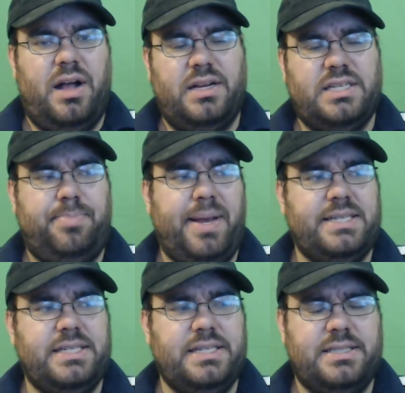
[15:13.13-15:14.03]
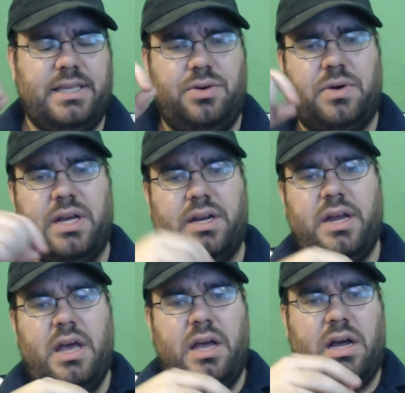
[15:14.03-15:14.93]
species that you can
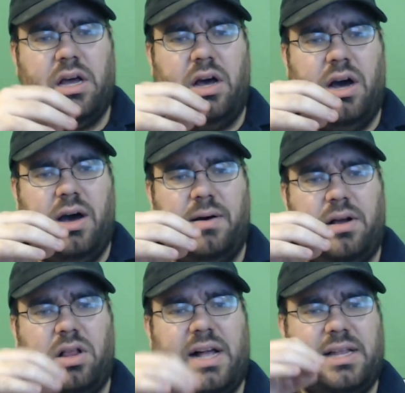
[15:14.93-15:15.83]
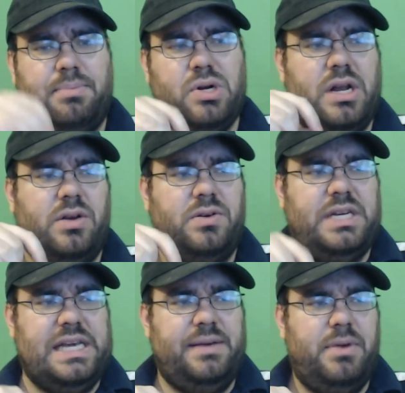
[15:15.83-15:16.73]
collect and put on your
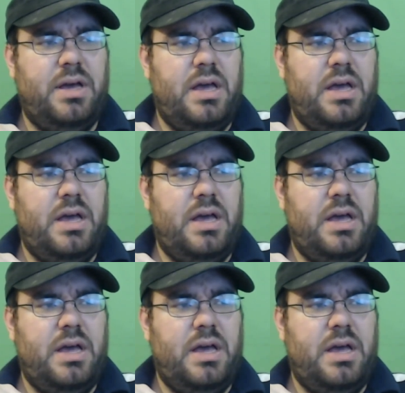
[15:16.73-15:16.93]
team,